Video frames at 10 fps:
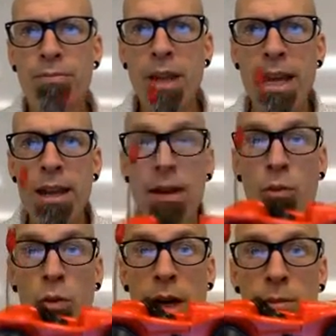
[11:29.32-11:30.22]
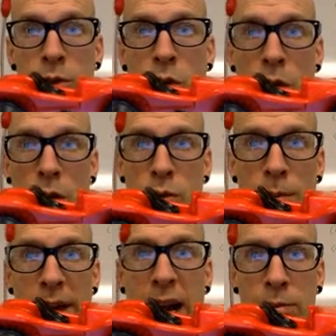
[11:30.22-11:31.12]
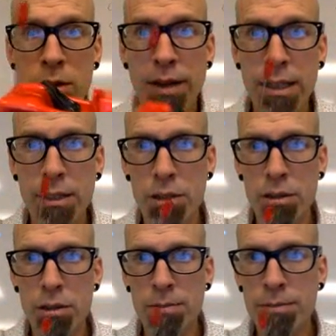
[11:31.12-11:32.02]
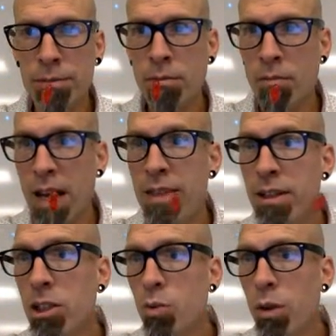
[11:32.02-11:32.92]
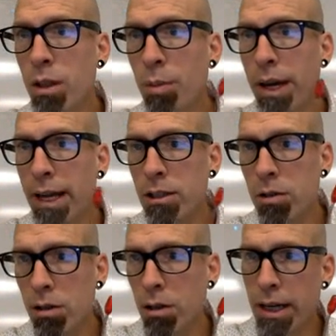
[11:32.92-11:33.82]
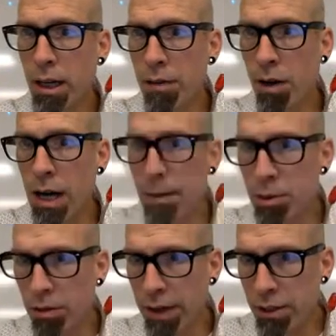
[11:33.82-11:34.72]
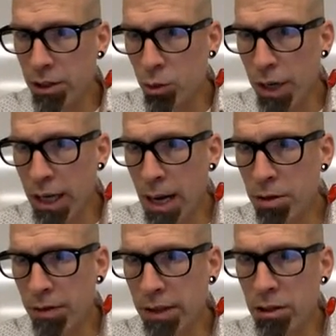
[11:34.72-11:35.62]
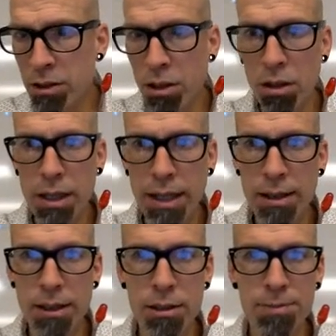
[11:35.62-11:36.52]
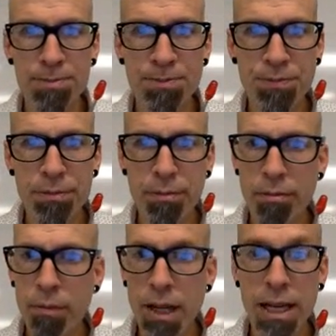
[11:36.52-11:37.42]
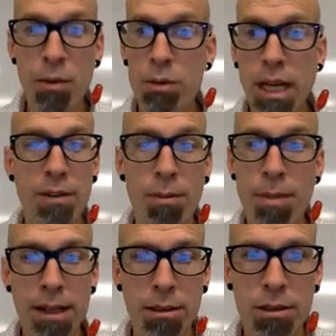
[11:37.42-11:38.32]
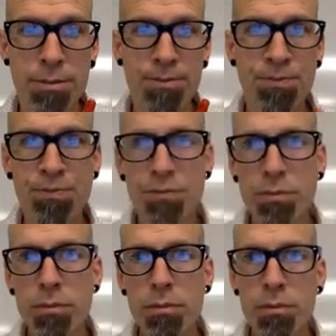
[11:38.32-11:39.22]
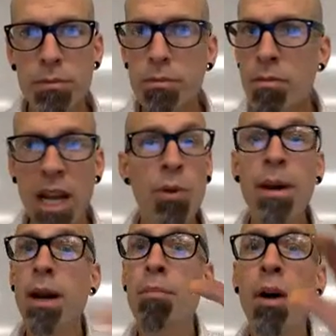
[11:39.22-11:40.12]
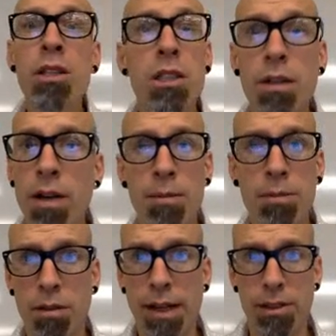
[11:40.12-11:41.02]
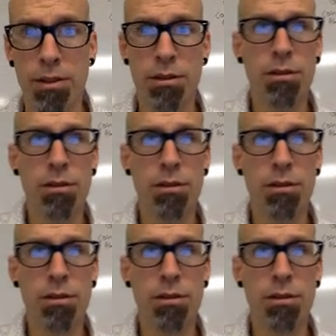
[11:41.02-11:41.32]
and then we observed. We made observations. And this is what the page looked like of our observations. We had observations that looked like this. And it was kind of a mess. And we made a bunch of different observations.